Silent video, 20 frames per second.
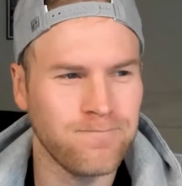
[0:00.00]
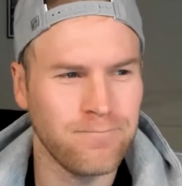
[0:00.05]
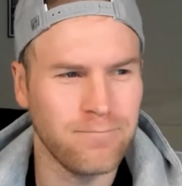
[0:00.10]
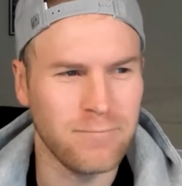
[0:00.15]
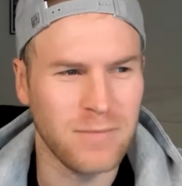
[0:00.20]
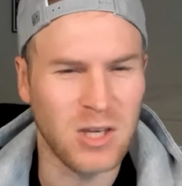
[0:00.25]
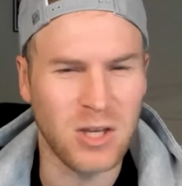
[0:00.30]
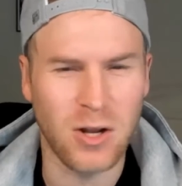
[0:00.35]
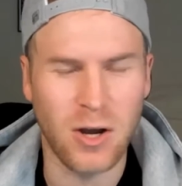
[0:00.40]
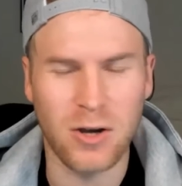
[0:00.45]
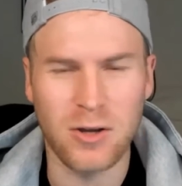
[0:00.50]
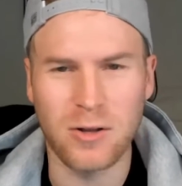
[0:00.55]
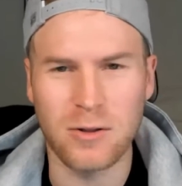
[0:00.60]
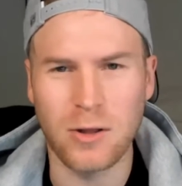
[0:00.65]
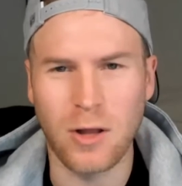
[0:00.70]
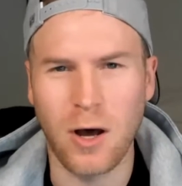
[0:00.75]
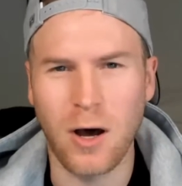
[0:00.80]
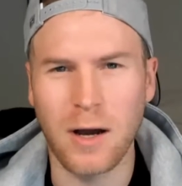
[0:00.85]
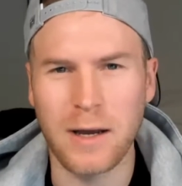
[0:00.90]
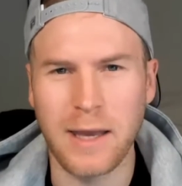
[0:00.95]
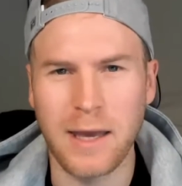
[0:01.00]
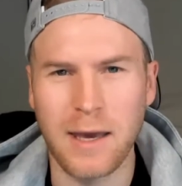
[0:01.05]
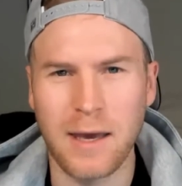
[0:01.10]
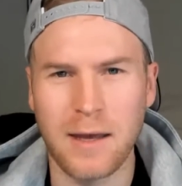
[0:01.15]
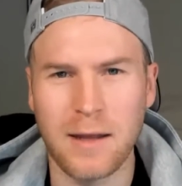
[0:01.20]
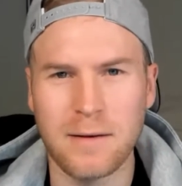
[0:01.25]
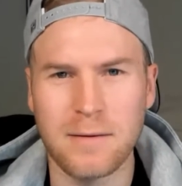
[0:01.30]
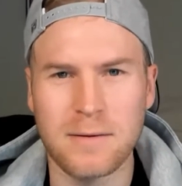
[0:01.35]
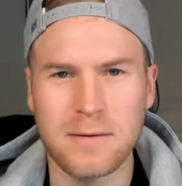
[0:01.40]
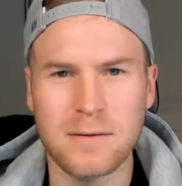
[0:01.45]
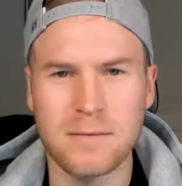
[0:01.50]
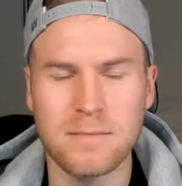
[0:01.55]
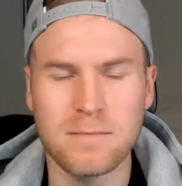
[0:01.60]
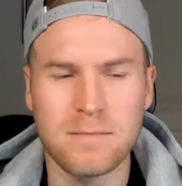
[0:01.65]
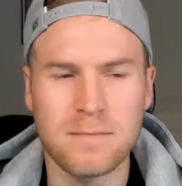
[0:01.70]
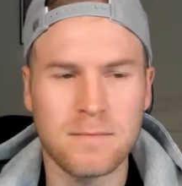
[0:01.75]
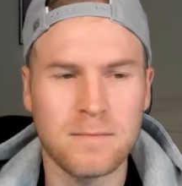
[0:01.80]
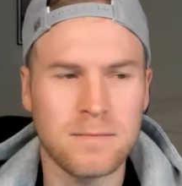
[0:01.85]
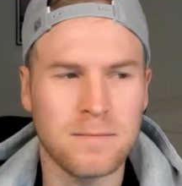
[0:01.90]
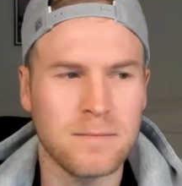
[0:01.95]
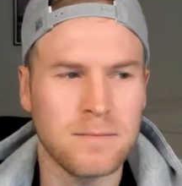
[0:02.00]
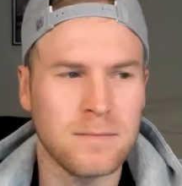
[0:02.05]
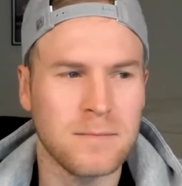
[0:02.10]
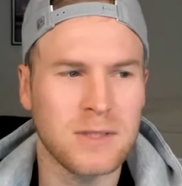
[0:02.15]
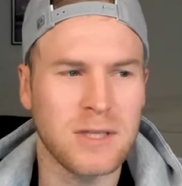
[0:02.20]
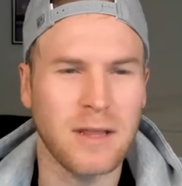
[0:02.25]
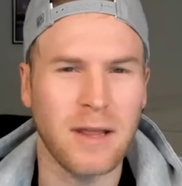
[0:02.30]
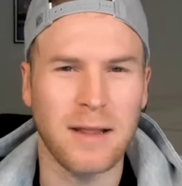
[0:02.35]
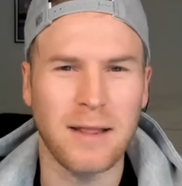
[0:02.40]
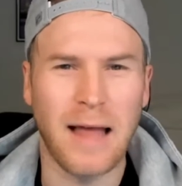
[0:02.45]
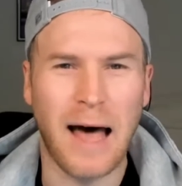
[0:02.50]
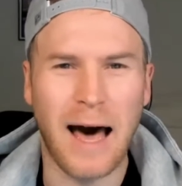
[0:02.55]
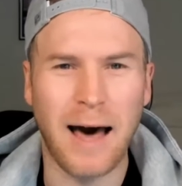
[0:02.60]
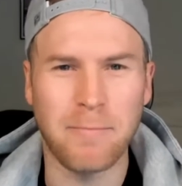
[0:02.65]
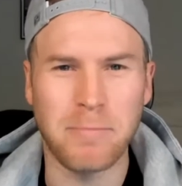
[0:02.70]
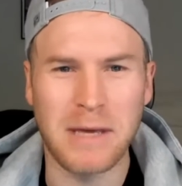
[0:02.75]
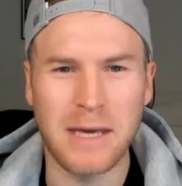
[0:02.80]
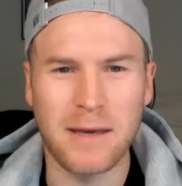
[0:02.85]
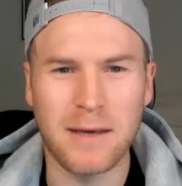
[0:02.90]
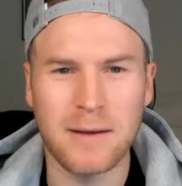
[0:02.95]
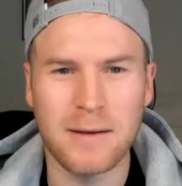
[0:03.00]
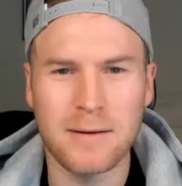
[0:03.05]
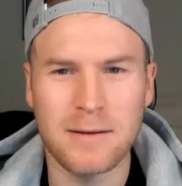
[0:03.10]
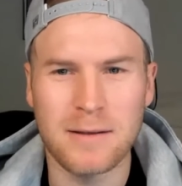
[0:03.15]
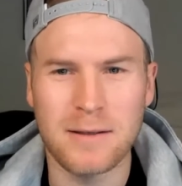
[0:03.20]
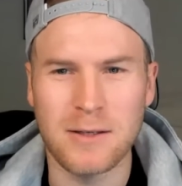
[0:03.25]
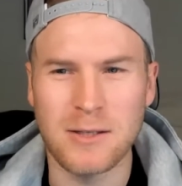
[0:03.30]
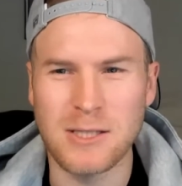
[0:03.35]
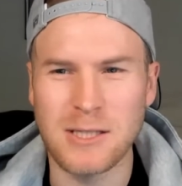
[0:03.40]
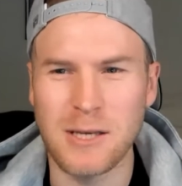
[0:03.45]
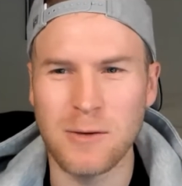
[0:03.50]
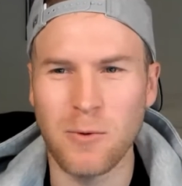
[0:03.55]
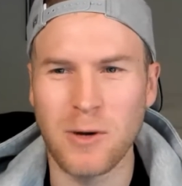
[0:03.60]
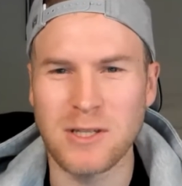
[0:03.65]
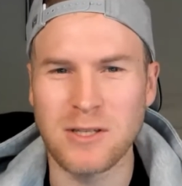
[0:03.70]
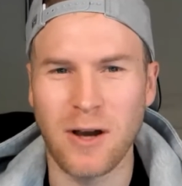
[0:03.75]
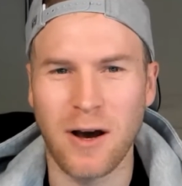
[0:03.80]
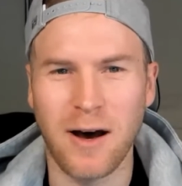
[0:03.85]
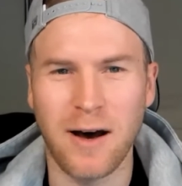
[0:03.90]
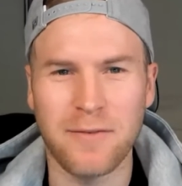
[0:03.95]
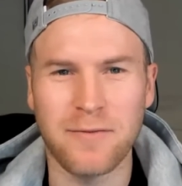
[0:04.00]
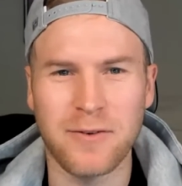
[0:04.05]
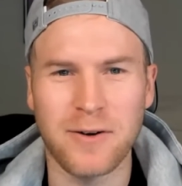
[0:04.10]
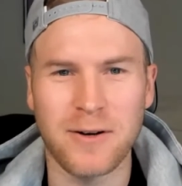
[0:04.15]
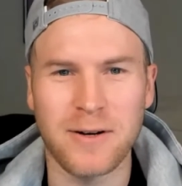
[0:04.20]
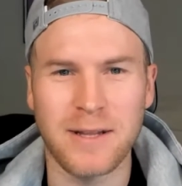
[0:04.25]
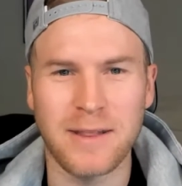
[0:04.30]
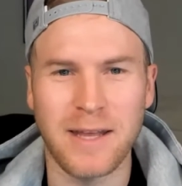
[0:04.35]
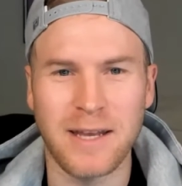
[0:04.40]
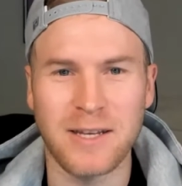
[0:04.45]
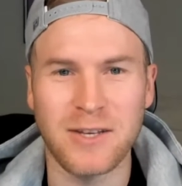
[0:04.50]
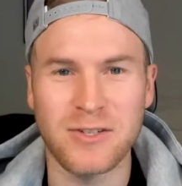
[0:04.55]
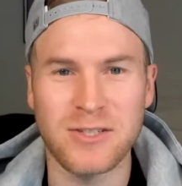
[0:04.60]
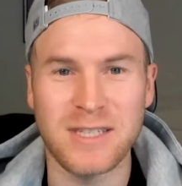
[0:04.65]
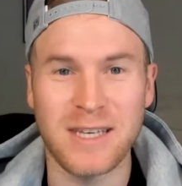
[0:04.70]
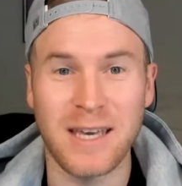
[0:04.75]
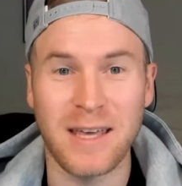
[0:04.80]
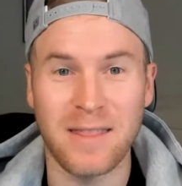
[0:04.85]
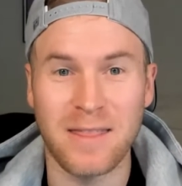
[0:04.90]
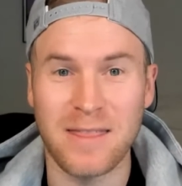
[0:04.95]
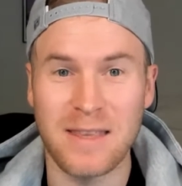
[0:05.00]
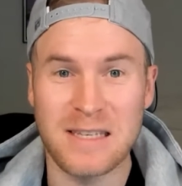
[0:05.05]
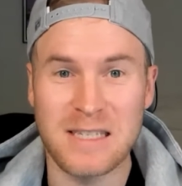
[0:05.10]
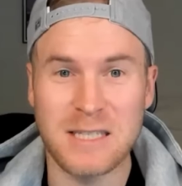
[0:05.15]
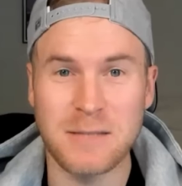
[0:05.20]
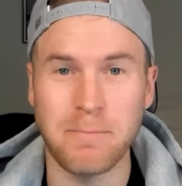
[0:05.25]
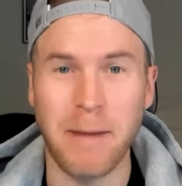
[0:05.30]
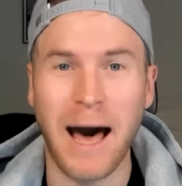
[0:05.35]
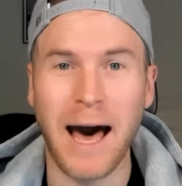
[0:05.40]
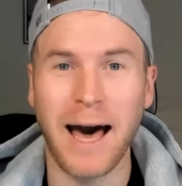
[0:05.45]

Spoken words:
you know, you log in to the lobby, you see what's offered, and then you see the Spy.